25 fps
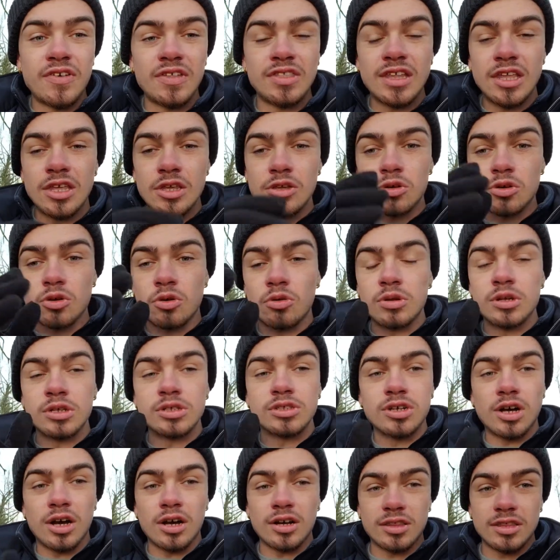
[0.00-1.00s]
that you can only
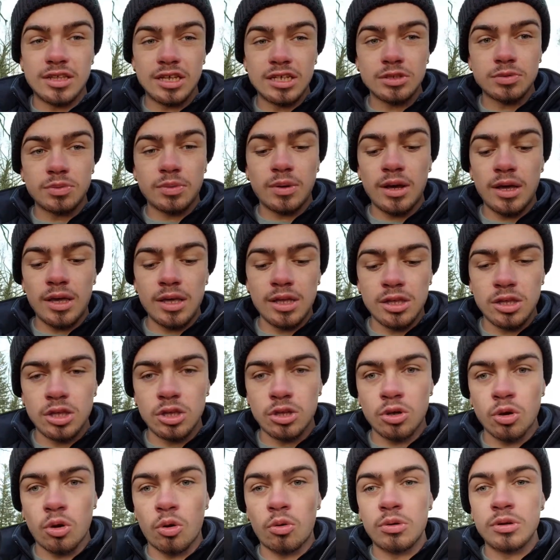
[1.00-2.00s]
talk this way, you
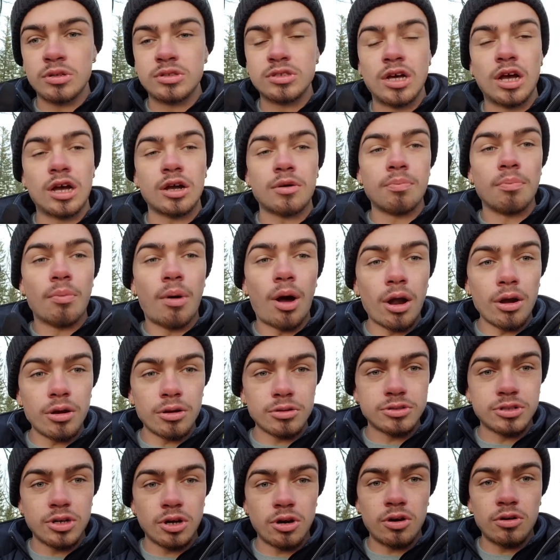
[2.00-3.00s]
can only talk
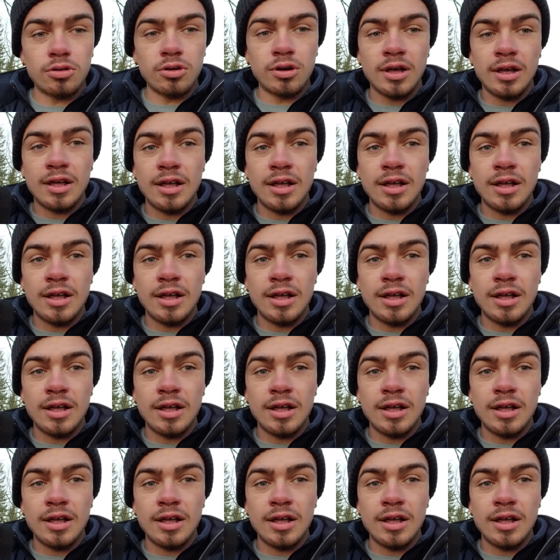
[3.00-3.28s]
monotone,